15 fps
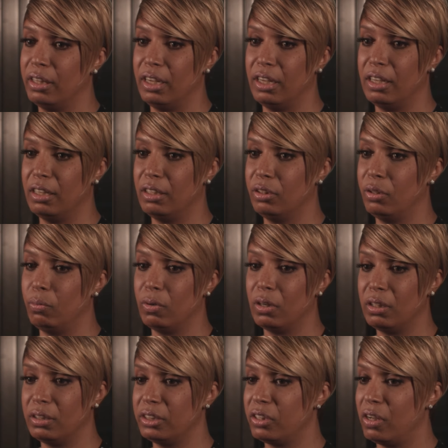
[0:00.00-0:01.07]
The
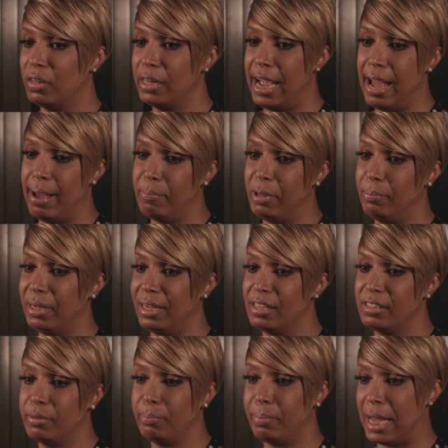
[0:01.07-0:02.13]
world is all happy
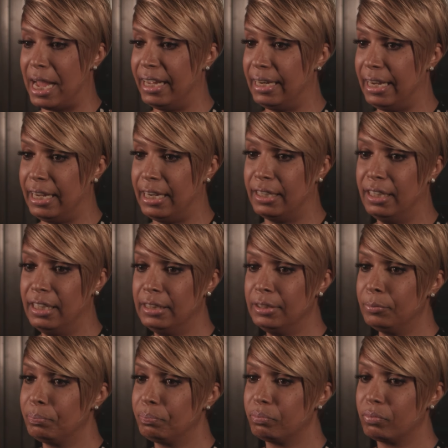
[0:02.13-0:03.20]
because of Biden.
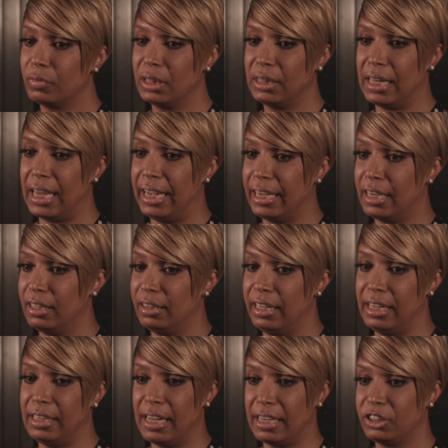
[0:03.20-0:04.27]
Like
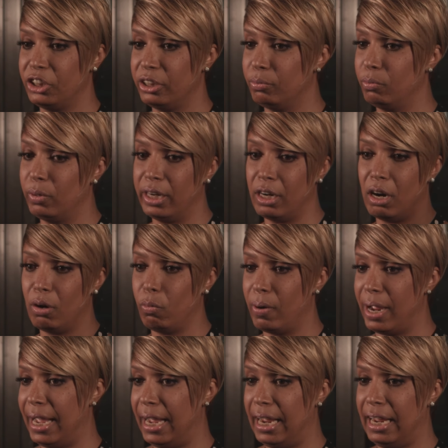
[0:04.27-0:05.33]
the election went our
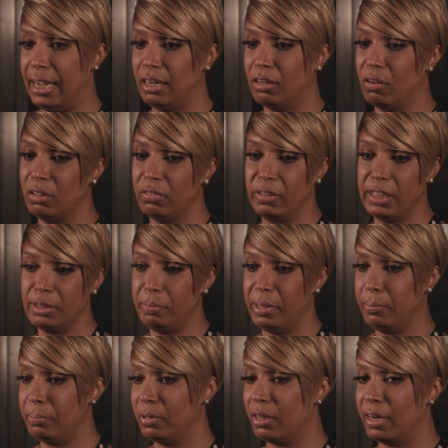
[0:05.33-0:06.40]
way and all of these
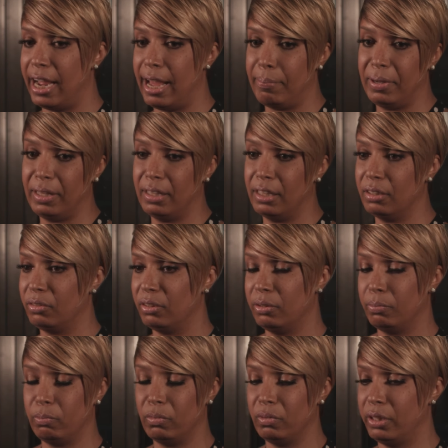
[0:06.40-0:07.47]
people are happy.
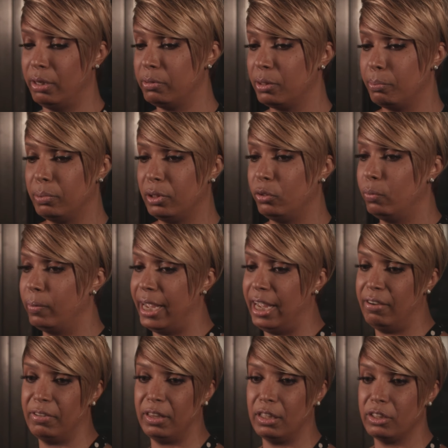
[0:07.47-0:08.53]
There was a blue
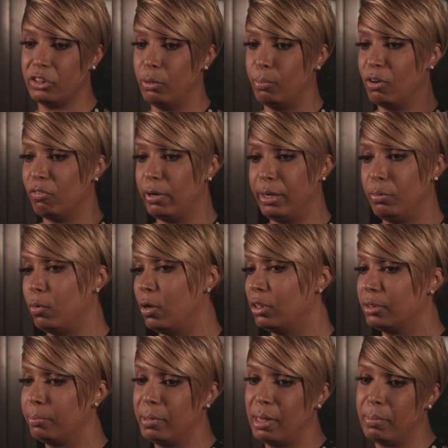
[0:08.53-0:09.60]
wave and there's no more red
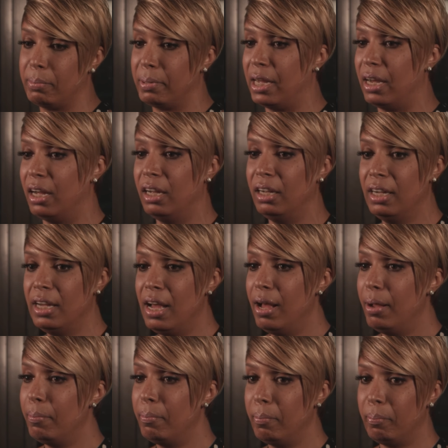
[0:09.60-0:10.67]
walls and blah, blah, blah.
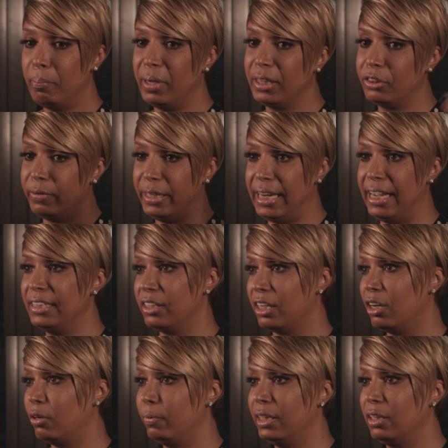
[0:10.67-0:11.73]
But 3 days
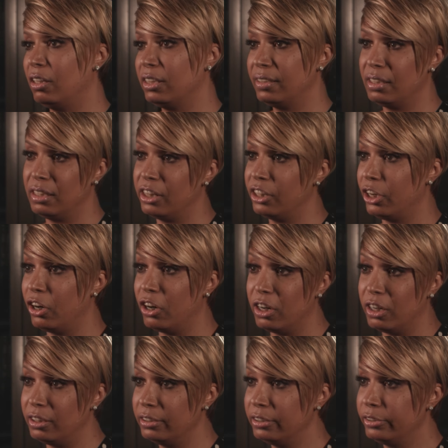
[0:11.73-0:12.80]
ago, we lost another
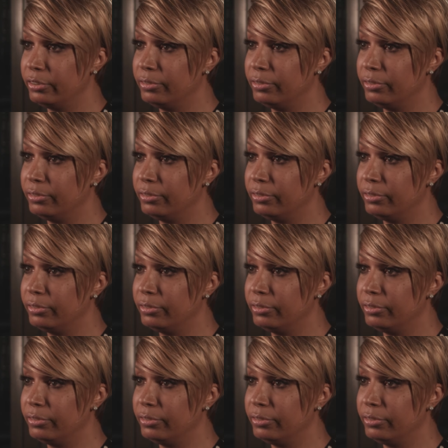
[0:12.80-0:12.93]
girl.